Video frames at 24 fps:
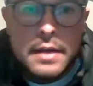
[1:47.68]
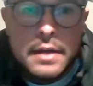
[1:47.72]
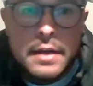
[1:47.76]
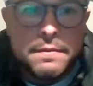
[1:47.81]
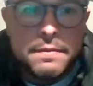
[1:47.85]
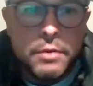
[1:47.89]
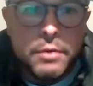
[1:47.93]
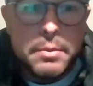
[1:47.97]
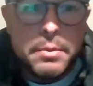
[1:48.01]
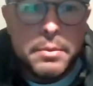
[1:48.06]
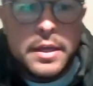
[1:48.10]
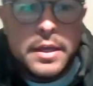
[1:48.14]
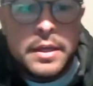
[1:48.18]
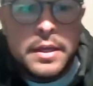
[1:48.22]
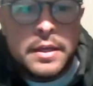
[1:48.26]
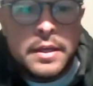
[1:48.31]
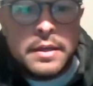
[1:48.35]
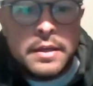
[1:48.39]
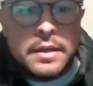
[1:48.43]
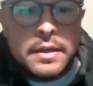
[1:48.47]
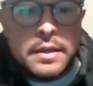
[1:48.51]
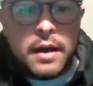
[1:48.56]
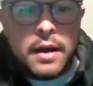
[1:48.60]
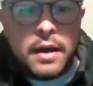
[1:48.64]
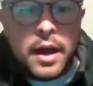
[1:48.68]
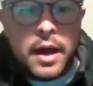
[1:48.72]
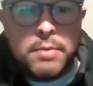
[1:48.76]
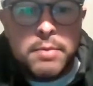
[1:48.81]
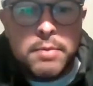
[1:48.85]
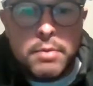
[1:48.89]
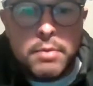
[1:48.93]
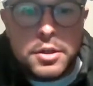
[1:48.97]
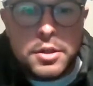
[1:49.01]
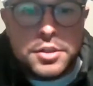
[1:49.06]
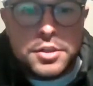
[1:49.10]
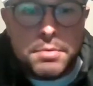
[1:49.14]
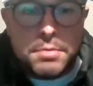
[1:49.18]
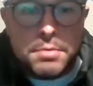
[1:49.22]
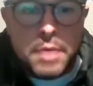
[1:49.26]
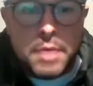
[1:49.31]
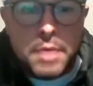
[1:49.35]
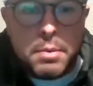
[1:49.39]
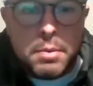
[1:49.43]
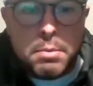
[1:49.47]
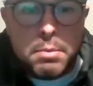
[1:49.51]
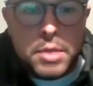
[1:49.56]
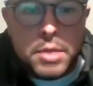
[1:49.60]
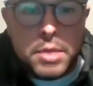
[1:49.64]
for me, I'm
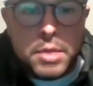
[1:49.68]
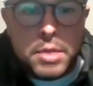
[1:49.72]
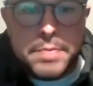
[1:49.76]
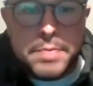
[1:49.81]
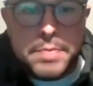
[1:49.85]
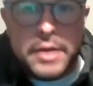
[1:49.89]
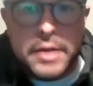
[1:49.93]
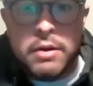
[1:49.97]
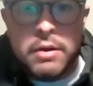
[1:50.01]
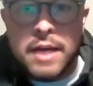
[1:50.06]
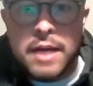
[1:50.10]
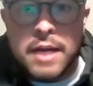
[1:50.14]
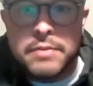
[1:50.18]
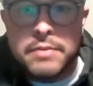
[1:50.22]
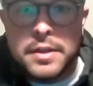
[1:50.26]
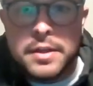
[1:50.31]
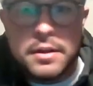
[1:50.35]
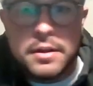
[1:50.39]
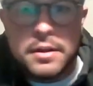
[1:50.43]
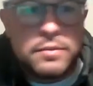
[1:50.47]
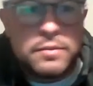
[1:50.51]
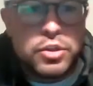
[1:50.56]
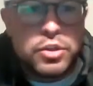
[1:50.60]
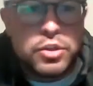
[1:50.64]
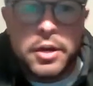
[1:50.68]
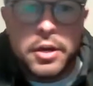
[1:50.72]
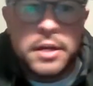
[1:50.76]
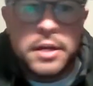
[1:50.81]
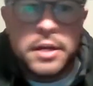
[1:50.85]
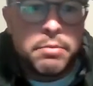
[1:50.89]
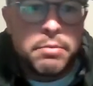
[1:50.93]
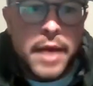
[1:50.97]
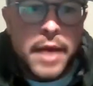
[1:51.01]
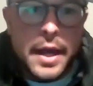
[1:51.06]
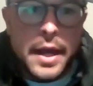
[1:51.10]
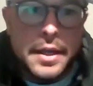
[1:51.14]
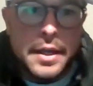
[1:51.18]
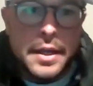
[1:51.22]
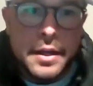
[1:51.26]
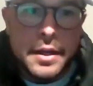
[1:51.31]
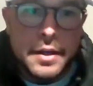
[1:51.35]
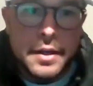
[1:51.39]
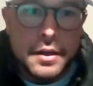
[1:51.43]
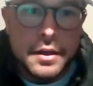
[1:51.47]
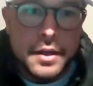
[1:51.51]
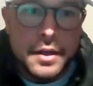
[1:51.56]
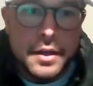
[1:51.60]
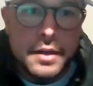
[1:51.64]
a much bigger advocate of trading back,
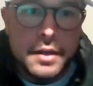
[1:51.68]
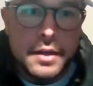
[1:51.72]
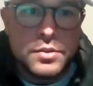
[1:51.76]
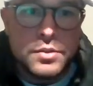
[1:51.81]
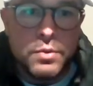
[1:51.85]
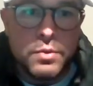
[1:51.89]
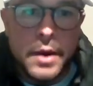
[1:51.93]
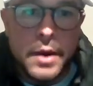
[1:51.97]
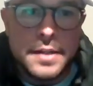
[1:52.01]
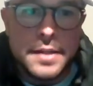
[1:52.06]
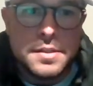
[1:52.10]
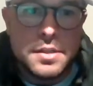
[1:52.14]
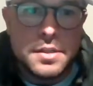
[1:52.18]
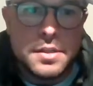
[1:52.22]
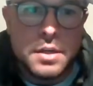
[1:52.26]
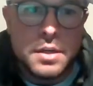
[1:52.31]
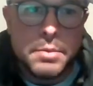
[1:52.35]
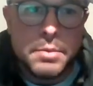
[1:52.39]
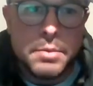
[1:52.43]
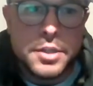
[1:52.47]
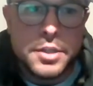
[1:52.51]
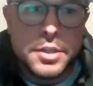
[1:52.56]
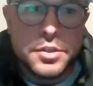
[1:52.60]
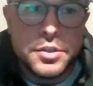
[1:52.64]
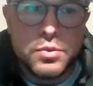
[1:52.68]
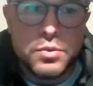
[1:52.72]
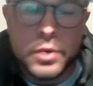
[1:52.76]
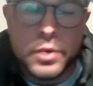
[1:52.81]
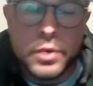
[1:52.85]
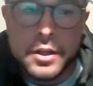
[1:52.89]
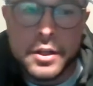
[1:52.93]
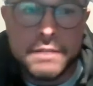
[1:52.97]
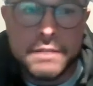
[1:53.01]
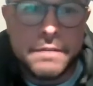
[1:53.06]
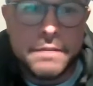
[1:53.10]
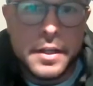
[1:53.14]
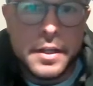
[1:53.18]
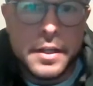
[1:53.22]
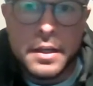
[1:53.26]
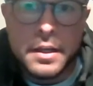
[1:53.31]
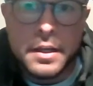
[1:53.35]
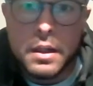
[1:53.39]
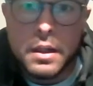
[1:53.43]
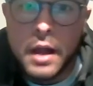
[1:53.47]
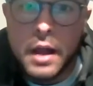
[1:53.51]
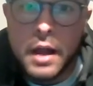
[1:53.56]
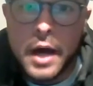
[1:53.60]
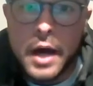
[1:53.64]
getting a king's ransom, and just really filling
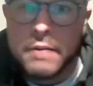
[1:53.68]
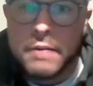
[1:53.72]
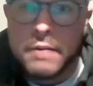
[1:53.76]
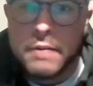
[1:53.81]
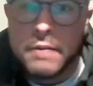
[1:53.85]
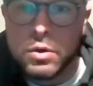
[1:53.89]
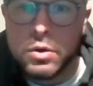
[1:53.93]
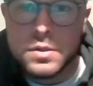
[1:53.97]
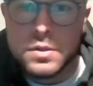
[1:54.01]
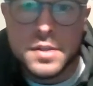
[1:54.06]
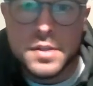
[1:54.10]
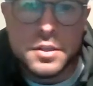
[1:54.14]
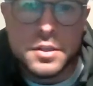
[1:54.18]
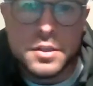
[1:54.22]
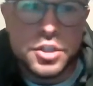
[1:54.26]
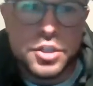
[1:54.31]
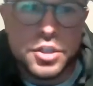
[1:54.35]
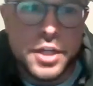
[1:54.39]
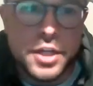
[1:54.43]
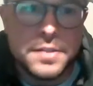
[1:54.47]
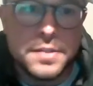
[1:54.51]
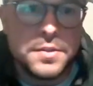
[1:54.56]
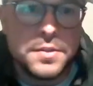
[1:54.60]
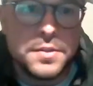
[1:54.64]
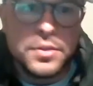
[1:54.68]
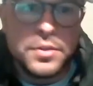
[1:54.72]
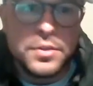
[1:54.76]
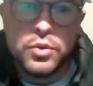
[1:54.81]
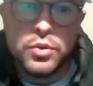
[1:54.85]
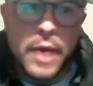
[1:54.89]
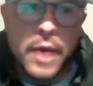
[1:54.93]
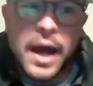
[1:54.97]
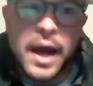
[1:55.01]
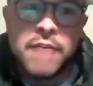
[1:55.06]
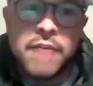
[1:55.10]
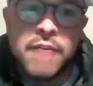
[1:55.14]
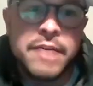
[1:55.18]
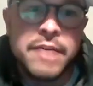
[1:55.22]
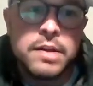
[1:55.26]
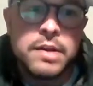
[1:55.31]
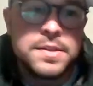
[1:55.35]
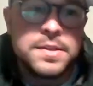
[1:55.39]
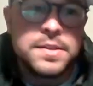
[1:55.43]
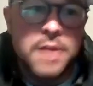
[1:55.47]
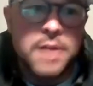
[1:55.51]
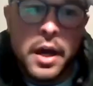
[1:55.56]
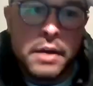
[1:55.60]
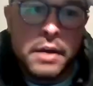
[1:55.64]
a lot of holes that the Jets do have
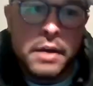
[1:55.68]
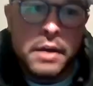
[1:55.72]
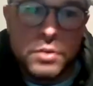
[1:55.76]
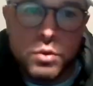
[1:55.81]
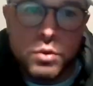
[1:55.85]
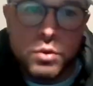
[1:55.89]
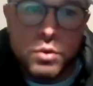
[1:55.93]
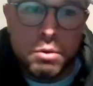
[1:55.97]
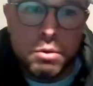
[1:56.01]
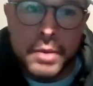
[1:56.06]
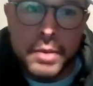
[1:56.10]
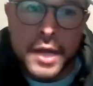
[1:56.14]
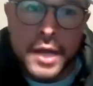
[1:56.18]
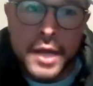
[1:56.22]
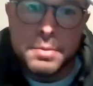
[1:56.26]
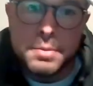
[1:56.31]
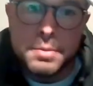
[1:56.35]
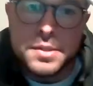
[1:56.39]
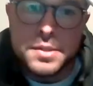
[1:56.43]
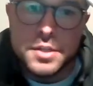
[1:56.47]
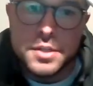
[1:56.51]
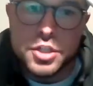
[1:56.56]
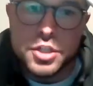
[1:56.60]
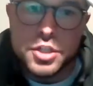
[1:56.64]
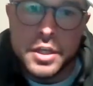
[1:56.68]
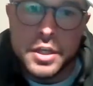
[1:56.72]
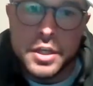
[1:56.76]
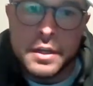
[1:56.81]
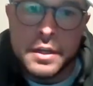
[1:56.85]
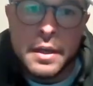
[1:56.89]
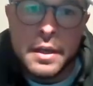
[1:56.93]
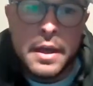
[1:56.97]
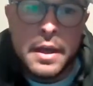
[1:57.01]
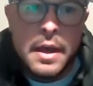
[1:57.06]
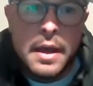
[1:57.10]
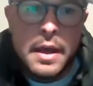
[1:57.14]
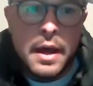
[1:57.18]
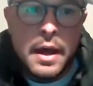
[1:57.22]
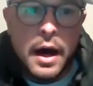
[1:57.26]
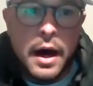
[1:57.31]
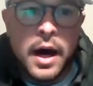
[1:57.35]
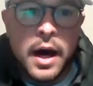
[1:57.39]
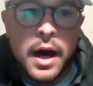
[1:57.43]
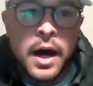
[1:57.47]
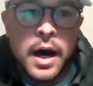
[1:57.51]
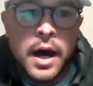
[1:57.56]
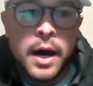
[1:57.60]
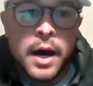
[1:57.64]
outside of the quarterback position.
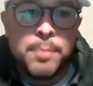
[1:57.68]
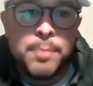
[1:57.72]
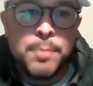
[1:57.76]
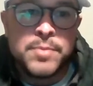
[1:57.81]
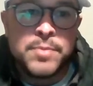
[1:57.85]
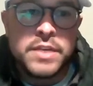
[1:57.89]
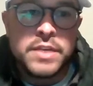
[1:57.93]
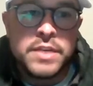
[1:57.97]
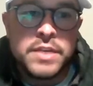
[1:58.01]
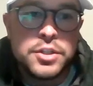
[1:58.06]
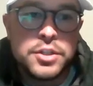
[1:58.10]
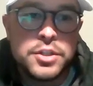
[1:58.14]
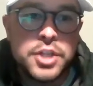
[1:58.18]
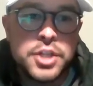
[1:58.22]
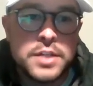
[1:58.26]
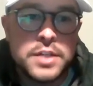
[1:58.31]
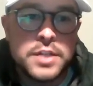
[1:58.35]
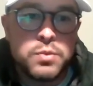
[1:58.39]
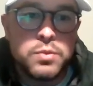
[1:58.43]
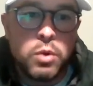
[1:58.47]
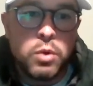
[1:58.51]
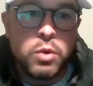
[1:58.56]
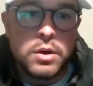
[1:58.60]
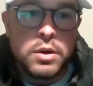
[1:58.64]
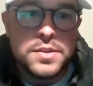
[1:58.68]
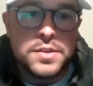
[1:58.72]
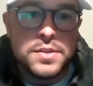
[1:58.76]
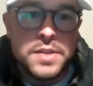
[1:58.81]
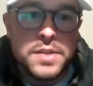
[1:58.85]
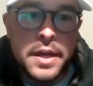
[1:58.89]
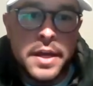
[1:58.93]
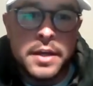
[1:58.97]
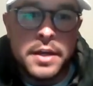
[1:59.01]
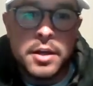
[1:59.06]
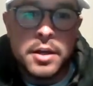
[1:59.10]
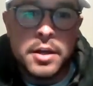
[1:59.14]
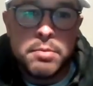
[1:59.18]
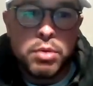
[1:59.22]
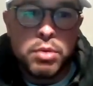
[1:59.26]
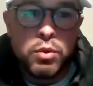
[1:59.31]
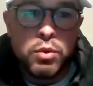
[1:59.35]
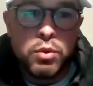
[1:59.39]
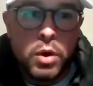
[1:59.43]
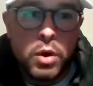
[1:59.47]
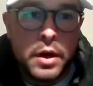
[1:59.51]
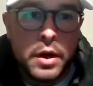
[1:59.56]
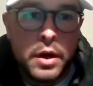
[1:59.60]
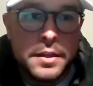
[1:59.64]
If the Jets were to stay at
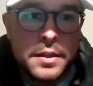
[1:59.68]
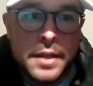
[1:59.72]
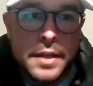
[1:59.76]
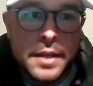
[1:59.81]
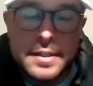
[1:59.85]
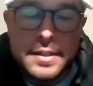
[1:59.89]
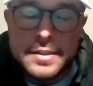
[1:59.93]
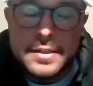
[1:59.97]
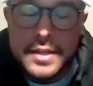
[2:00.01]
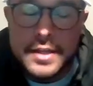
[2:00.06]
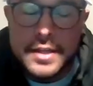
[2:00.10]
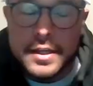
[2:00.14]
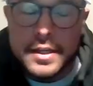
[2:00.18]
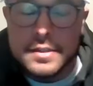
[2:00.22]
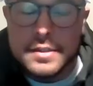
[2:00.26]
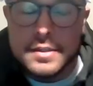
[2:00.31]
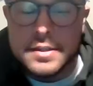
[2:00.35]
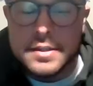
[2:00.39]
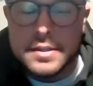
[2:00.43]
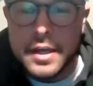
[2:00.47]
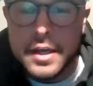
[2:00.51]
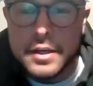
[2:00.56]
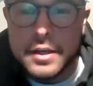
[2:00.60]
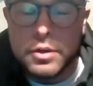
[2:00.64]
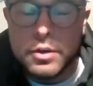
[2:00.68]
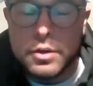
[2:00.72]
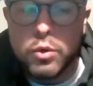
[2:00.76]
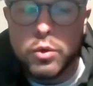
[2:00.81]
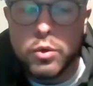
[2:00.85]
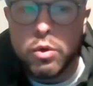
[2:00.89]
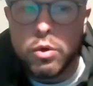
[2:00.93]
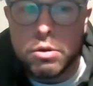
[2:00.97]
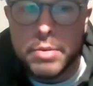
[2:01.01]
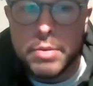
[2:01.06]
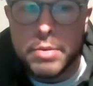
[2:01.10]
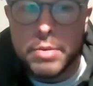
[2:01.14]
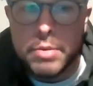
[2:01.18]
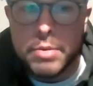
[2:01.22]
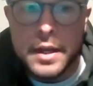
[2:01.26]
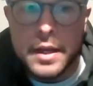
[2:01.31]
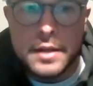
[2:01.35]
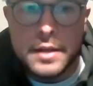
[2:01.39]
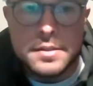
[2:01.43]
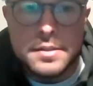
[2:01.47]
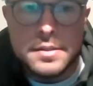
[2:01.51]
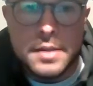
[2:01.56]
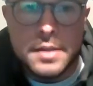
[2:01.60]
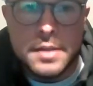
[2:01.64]
number one and they didn't take a quarterback,
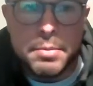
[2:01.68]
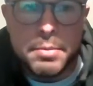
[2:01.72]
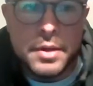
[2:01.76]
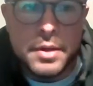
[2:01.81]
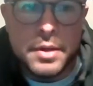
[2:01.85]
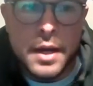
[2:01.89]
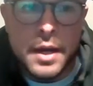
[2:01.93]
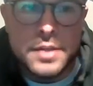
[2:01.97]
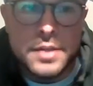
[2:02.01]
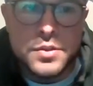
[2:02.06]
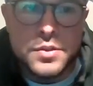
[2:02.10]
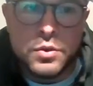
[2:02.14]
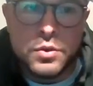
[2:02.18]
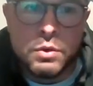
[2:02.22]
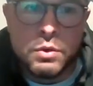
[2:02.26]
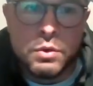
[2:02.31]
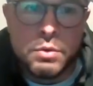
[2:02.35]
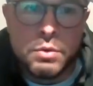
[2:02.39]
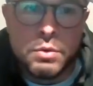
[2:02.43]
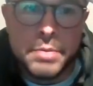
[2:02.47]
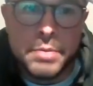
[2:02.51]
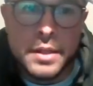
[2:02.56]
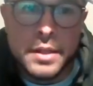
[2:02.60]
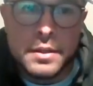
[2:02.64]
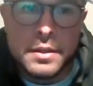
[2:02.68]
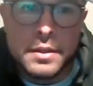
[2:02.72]
I'd say Penei Sewell would be